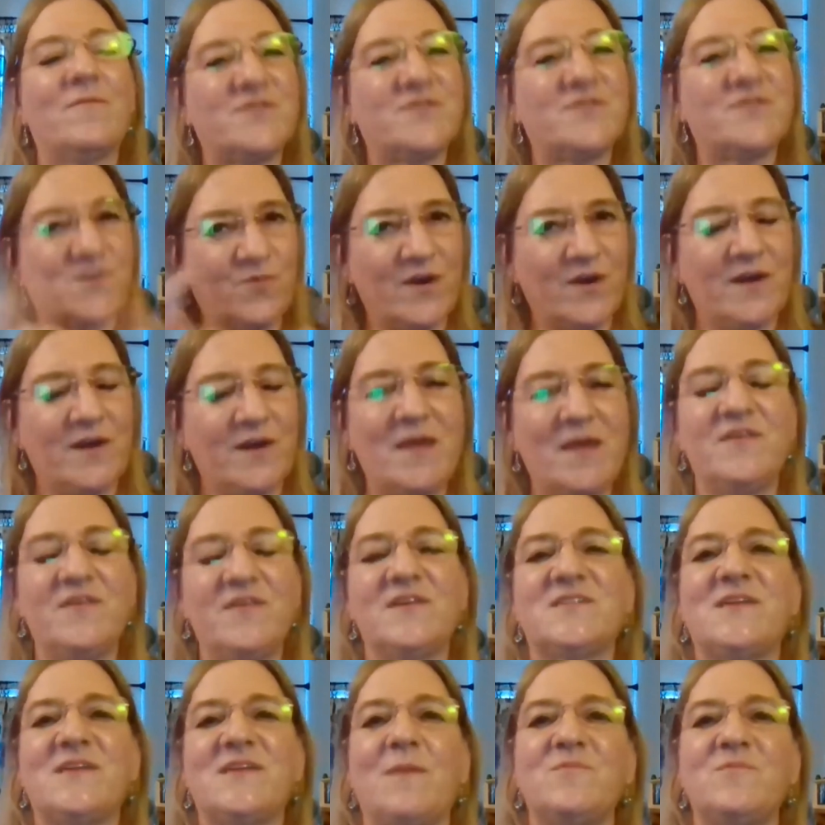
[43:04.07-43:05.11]
So we're going to make
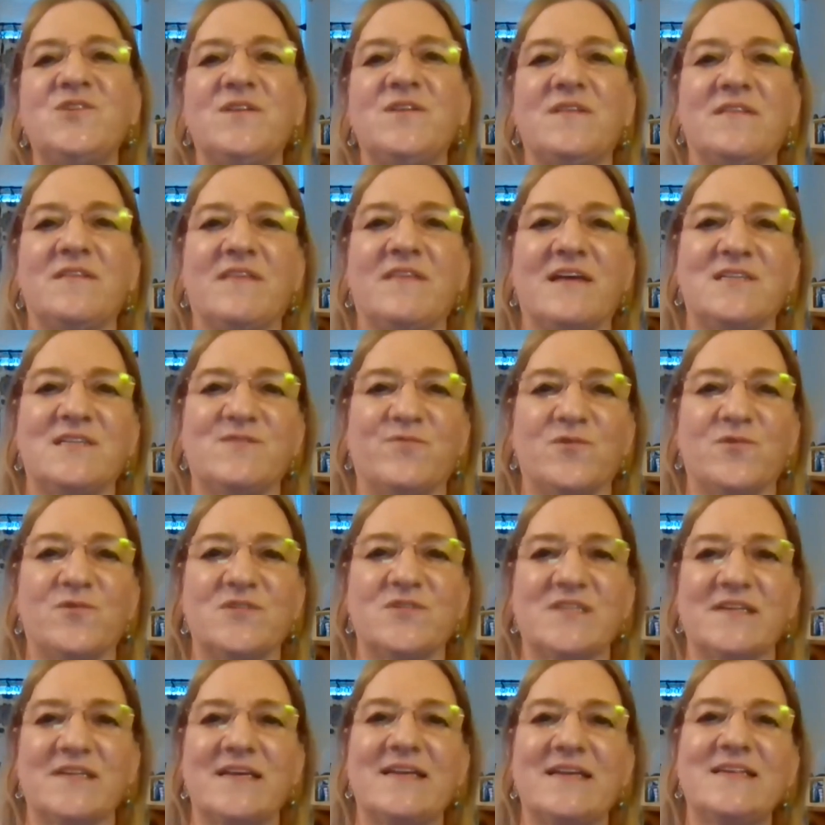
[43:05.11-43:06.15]
the assumption that that's
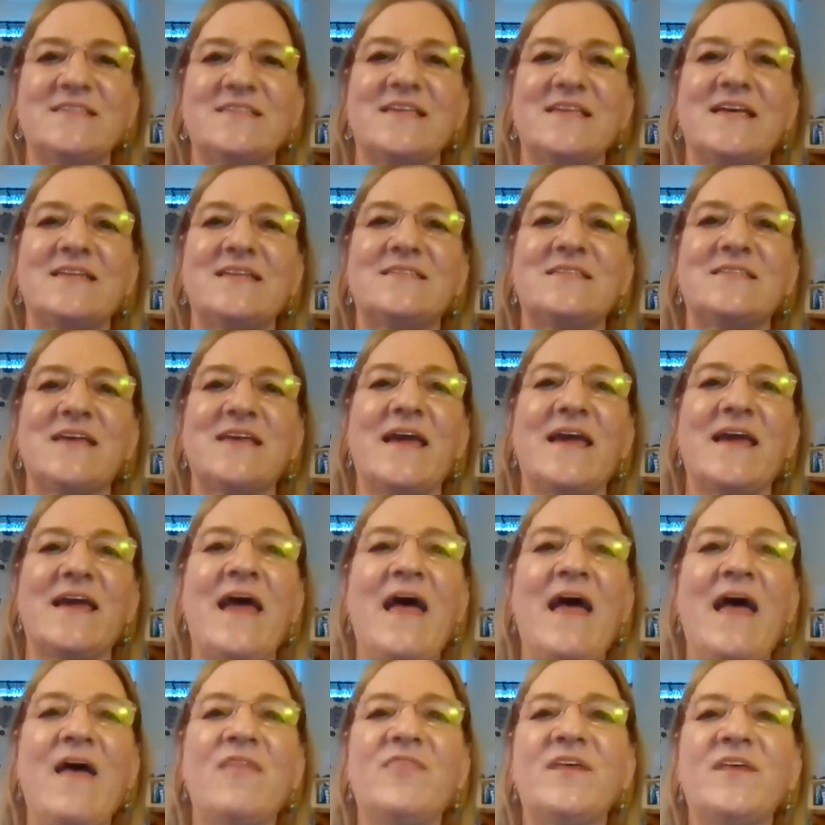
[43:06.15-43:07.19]
First Lady's and say
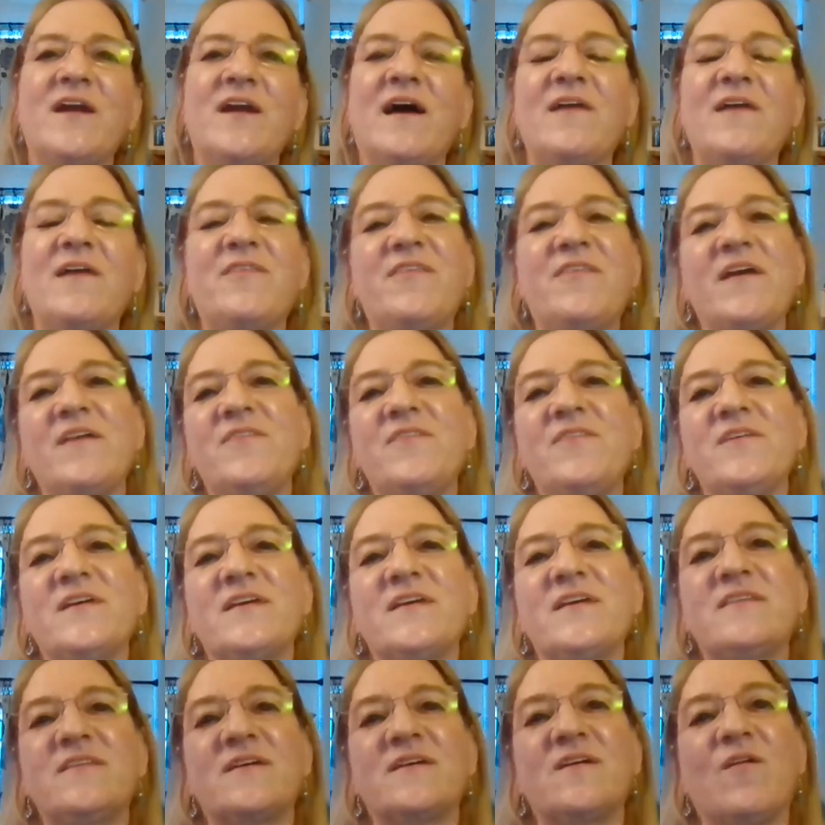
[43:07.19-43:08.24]
that I think that
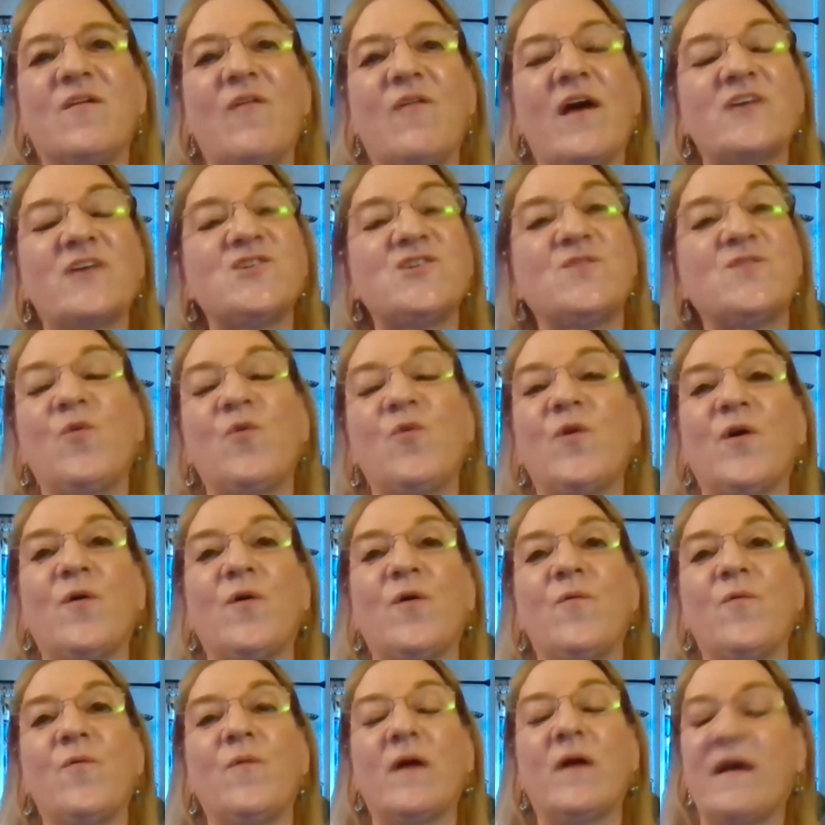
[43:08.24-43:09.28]
the collection will
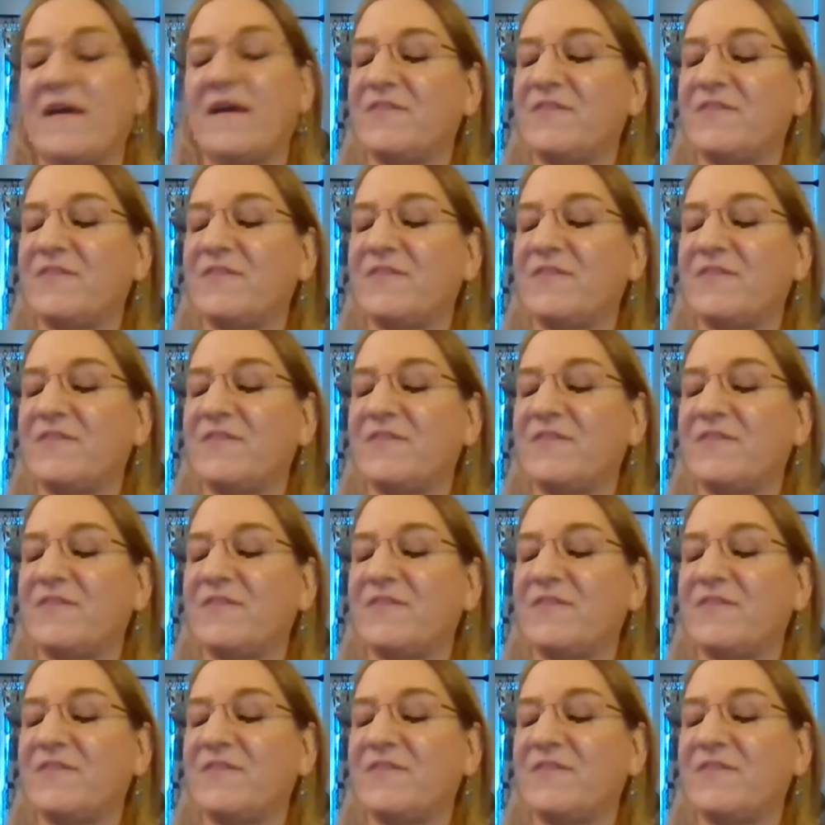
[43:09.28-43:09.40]
go,